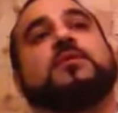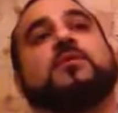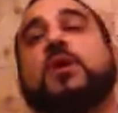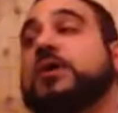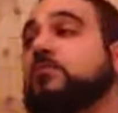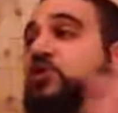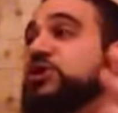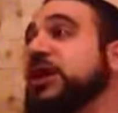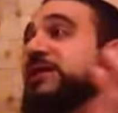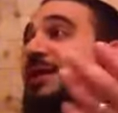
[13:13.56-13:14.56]
What,
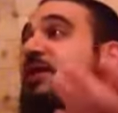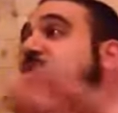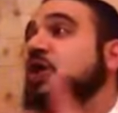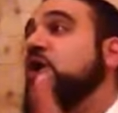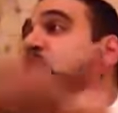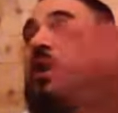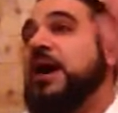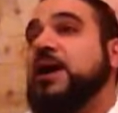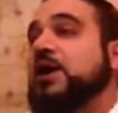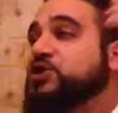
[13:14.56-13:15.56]
Moshe didn't know
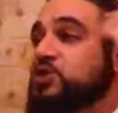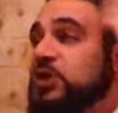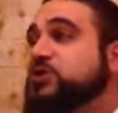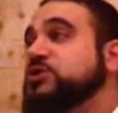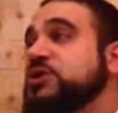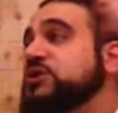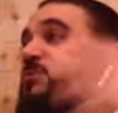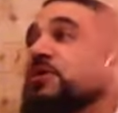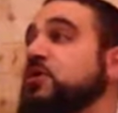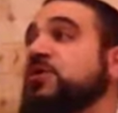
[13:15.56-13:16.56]
how a judicial
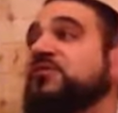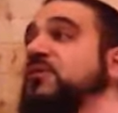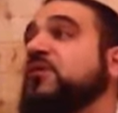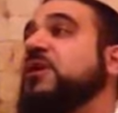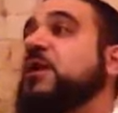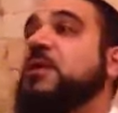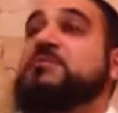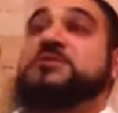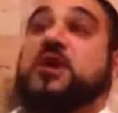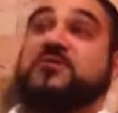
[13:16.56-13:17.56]
system, he couldn't figure it out by
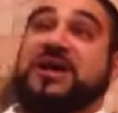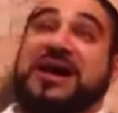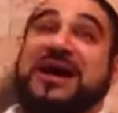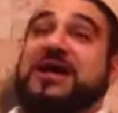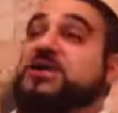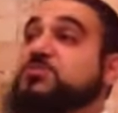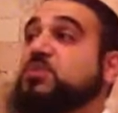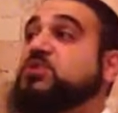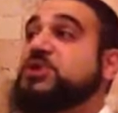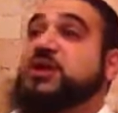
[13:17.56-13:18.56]
himself, the highest
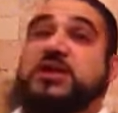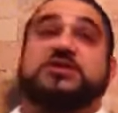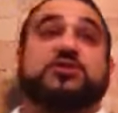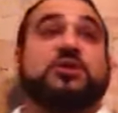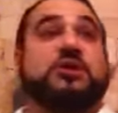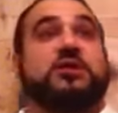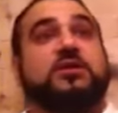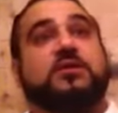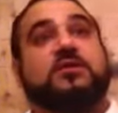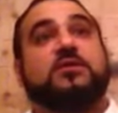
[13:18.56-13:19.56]
person in history?
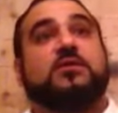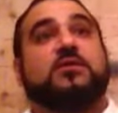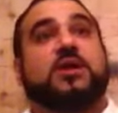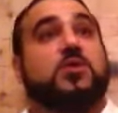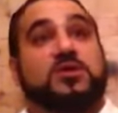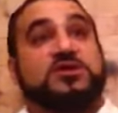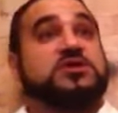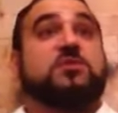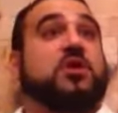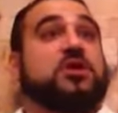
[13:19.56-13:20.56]
He wasn't
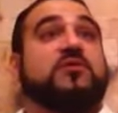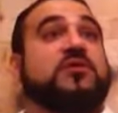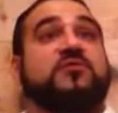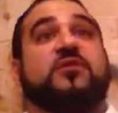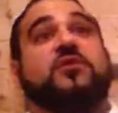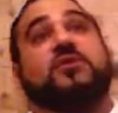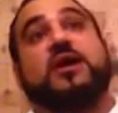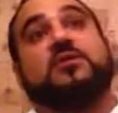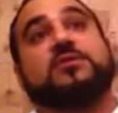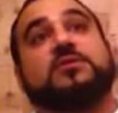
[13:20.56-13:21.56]
smart enough to figure it
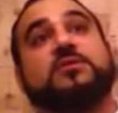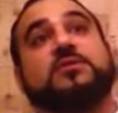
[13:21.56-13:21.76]
out?